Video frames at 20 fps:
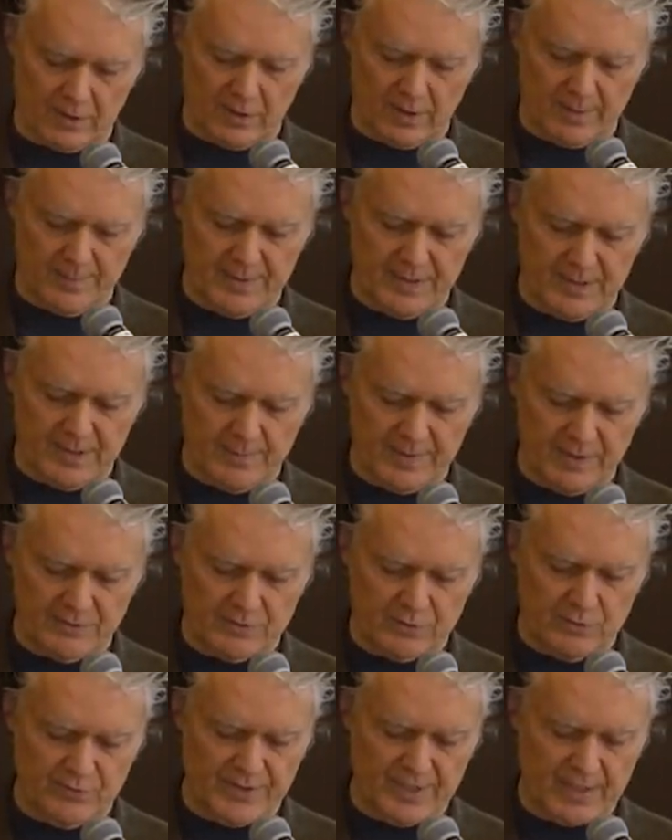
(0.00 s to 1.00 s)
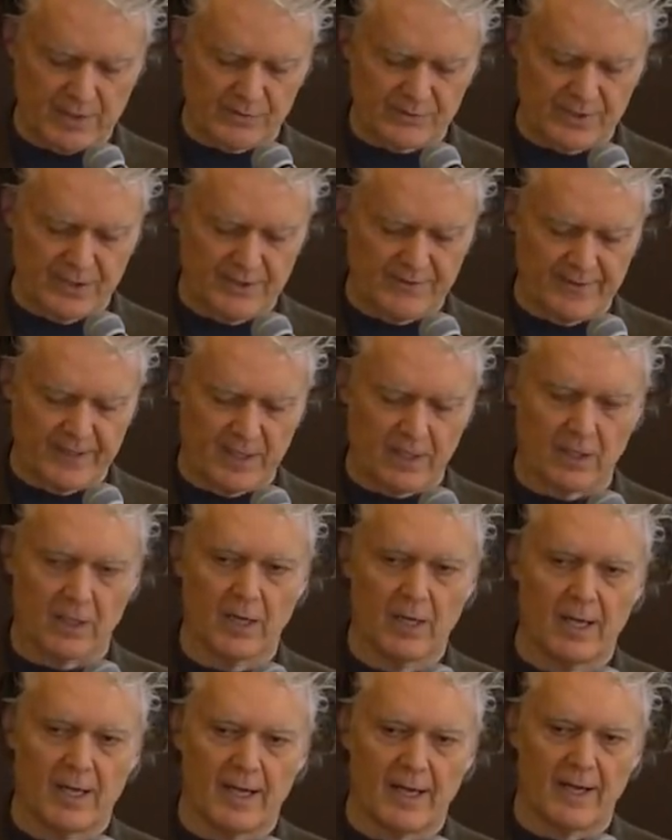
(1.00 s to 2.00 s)
Club E, about 2,000 in
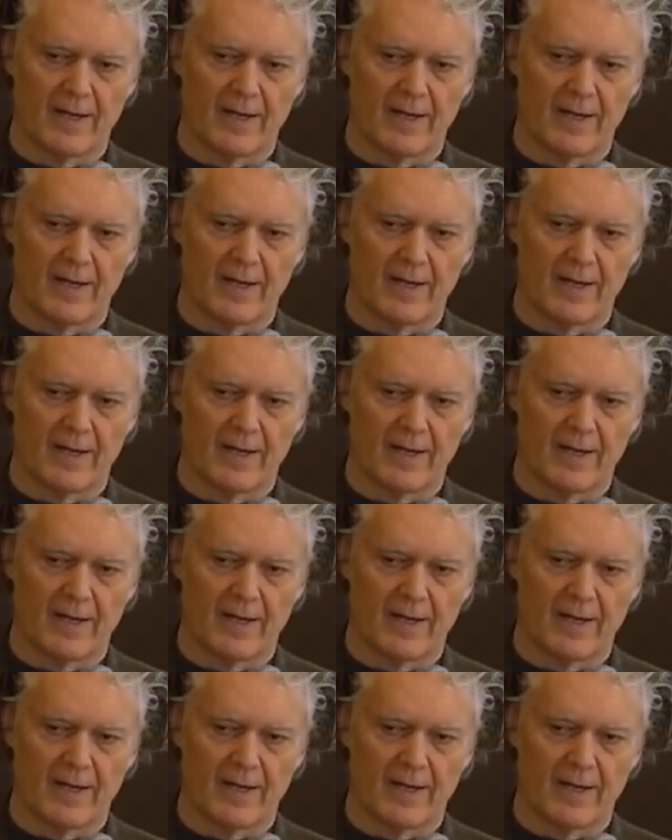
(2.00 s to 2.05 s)
there.